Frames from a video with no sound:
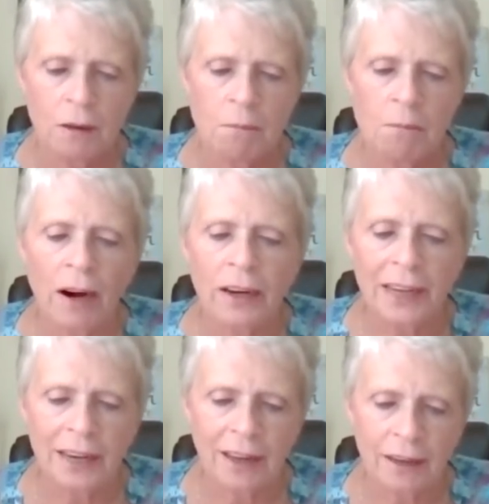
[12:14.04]

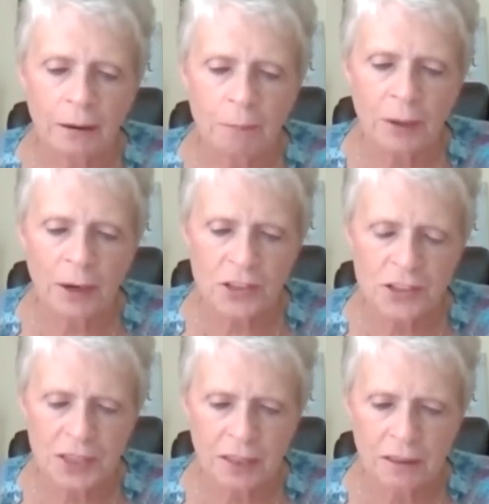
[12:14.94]
marketing
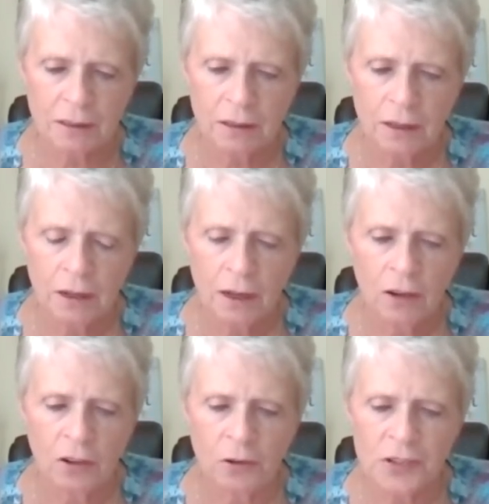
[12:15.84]
person
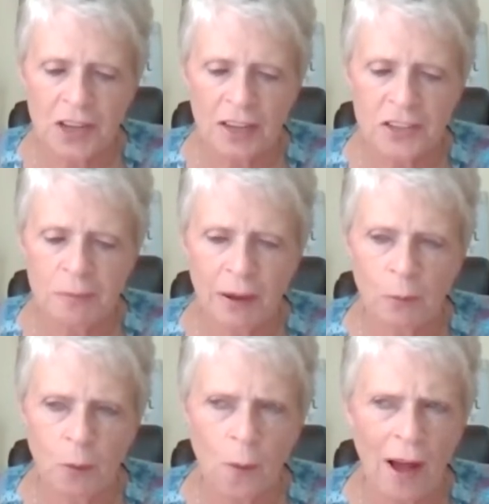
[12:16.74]
who said to me,
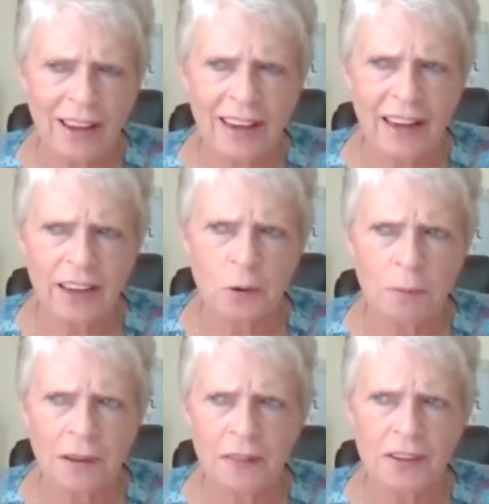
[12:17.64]
well, why can't you
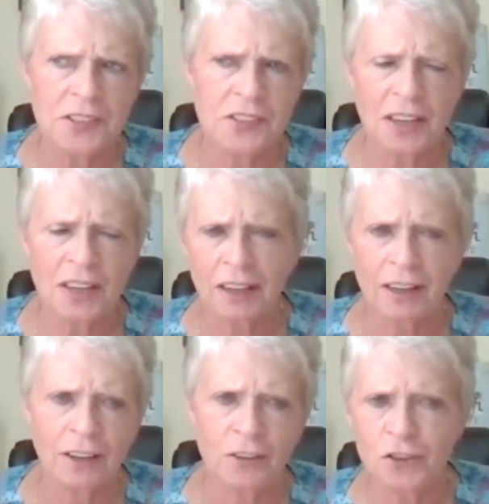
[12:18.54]
be the singing
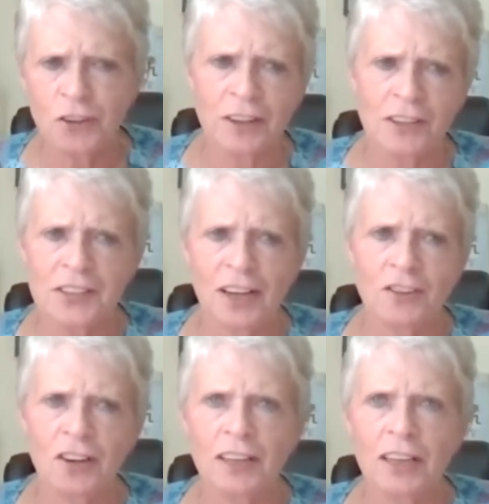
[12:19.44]
insurance
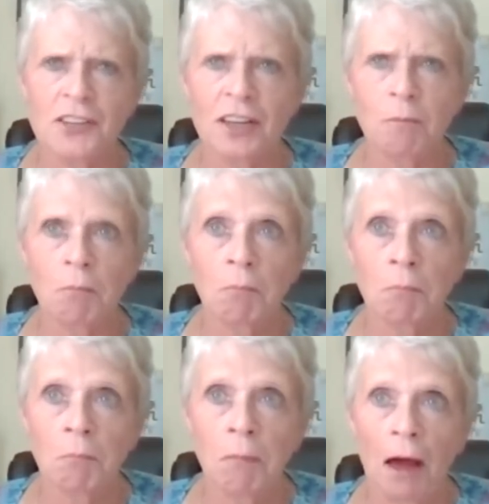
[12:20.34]
agent? And I said,
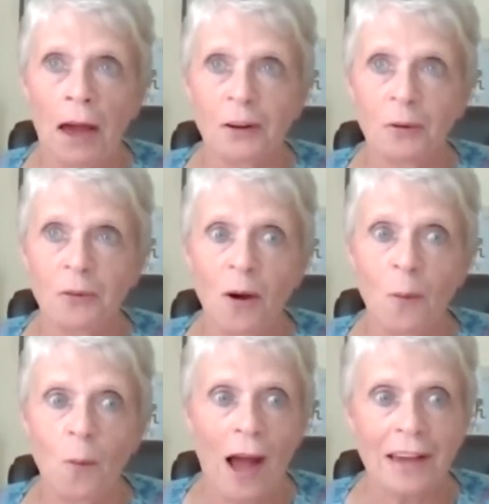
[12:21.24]
I don't know.
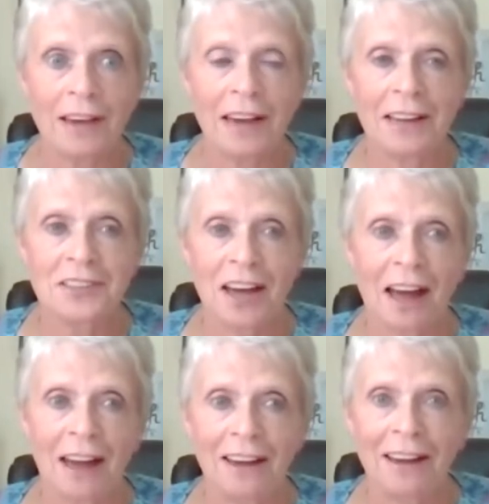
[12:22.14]
Why can't
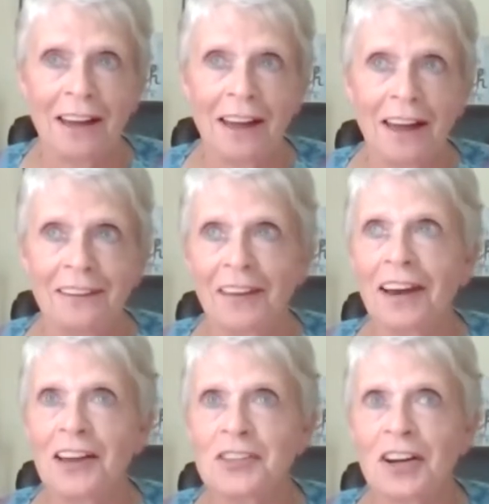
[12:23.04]
I? And then
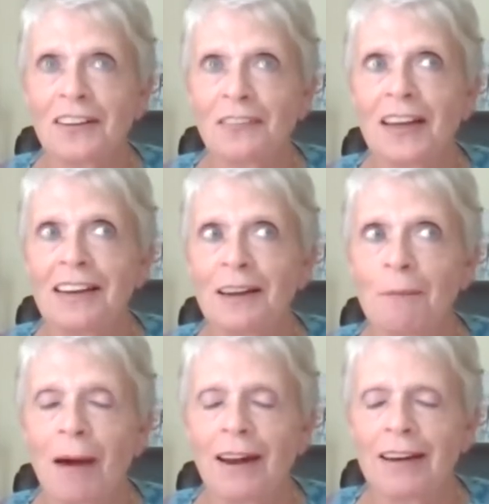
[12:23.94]
I started thinking
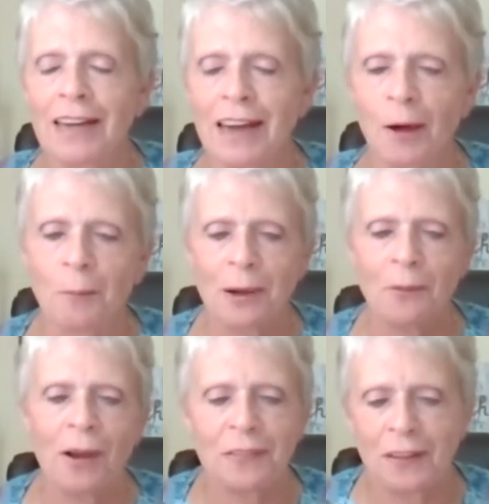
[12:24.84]
about it, and he helped me
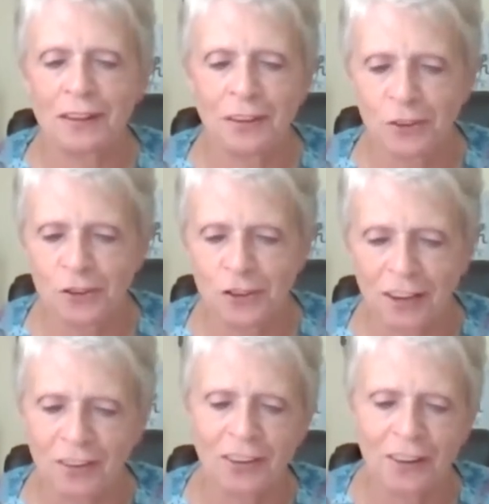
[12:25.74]
write the little
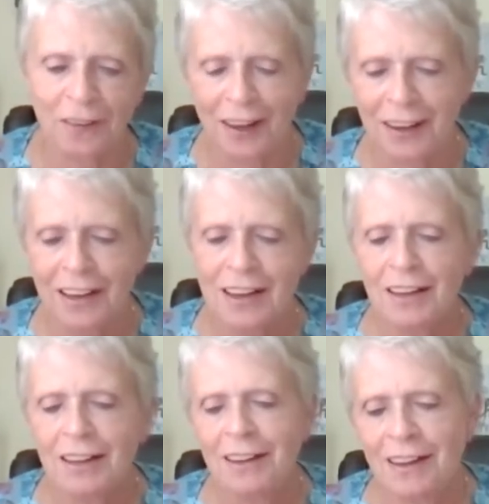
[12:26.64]
jingle that
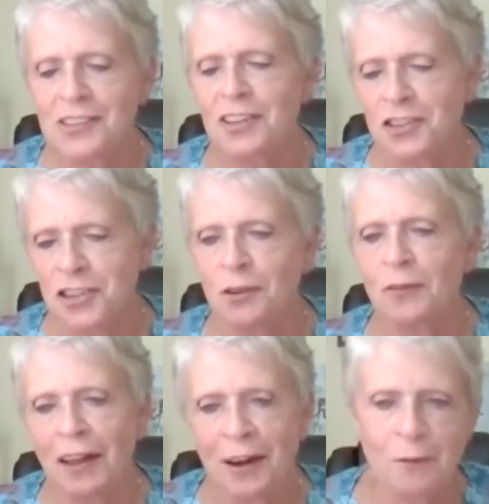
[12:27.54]
is a tune
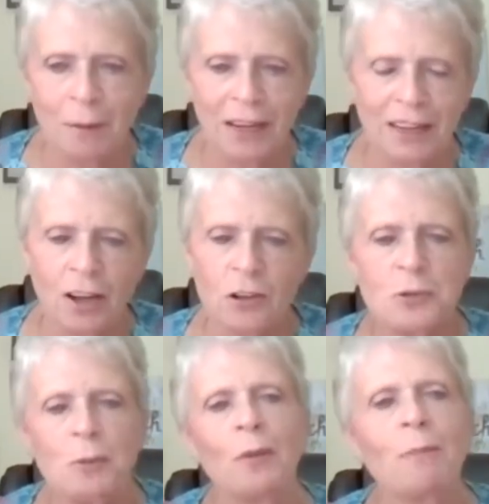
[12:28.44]
that everybody knows,
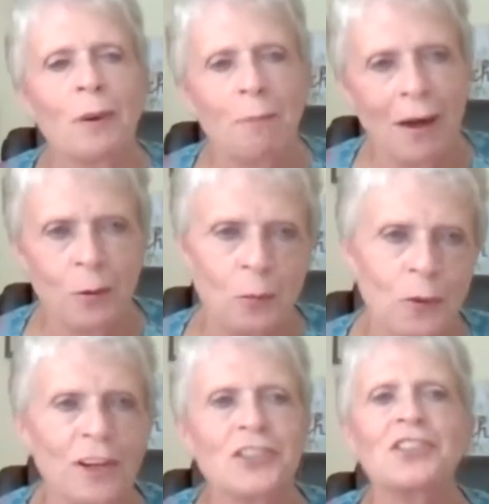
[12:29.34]
but we put my own
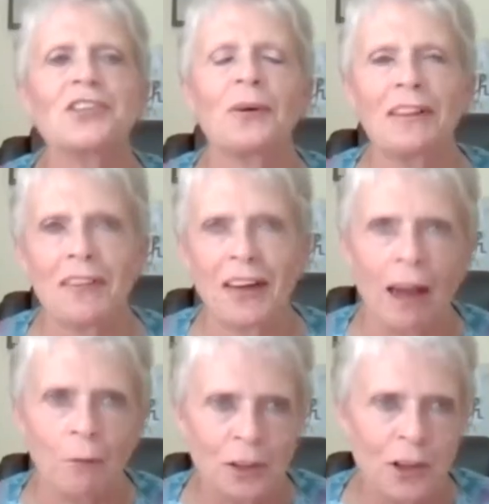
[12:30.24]
words to it. And then I
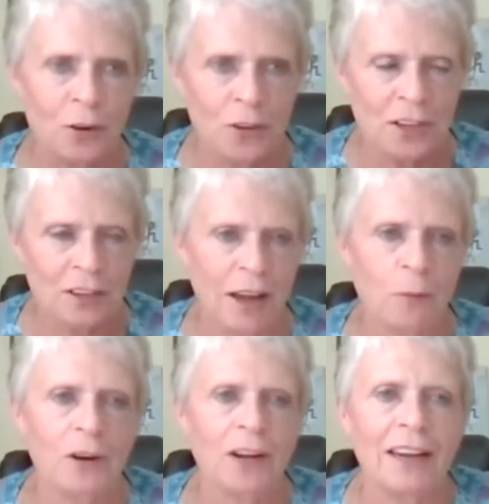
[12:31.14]
would go to
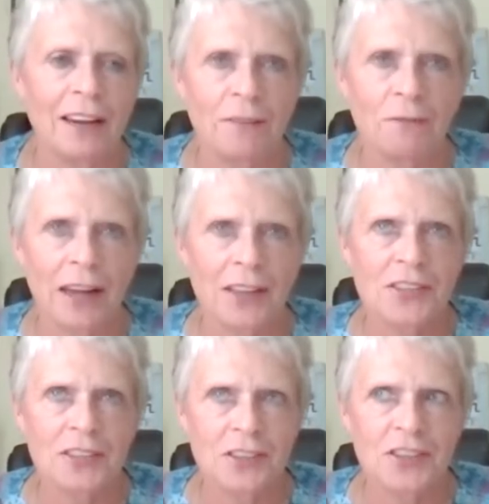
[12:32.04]
networking
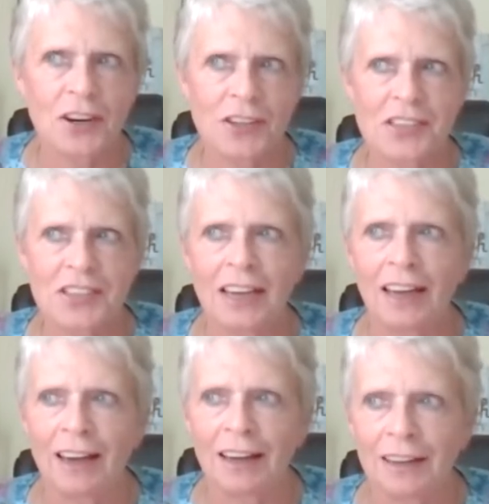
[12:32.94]
events and start
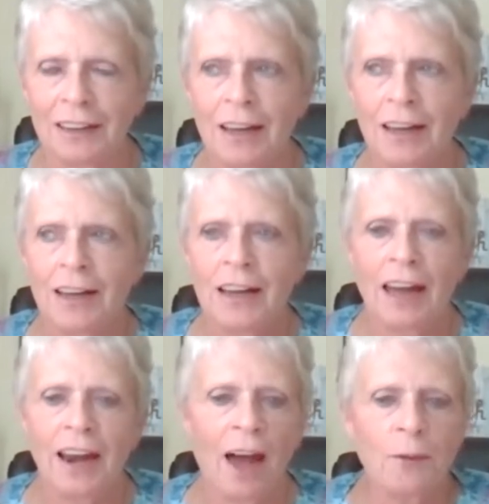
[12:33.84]
singing,
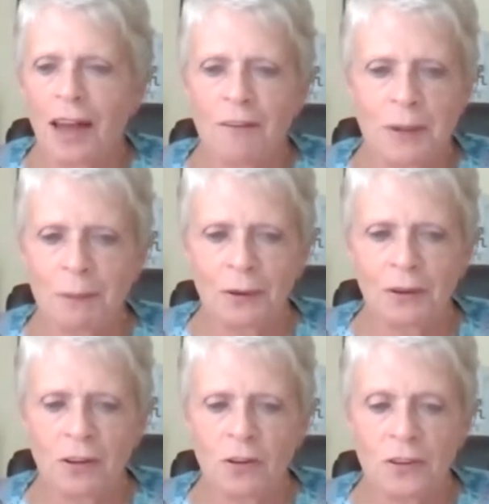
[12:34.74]
and I would have people
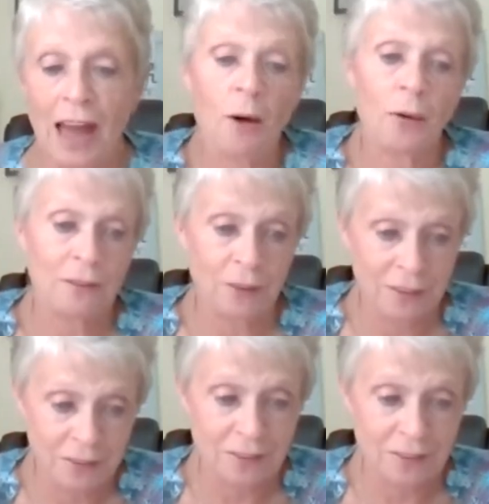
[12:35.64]
who now even